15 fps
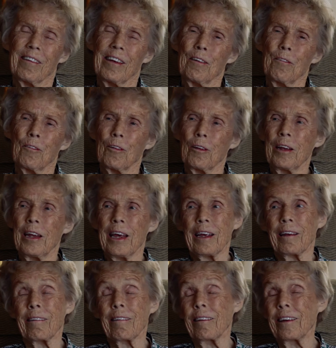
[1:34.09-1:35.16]
He was an
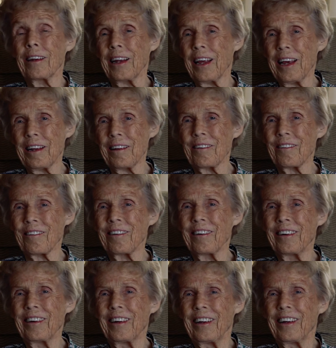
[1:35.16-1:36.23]
excellent dancer.
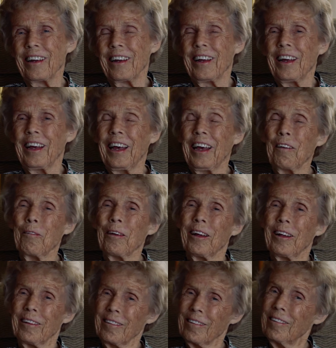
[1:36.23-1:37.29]
And we
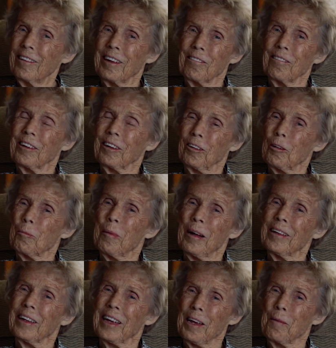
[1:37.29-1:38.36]
also loved to go to ball
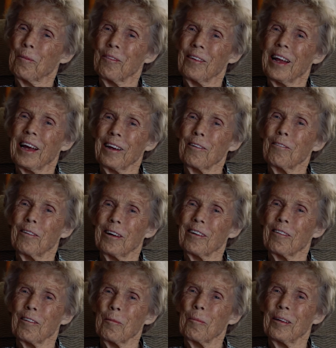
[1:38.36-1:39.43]
games. We liked to
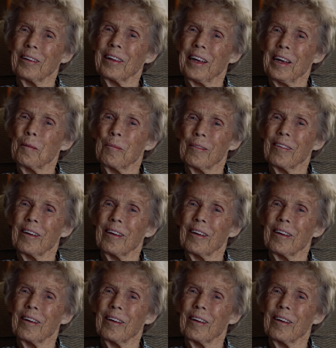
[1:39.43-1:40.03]
watch the ball games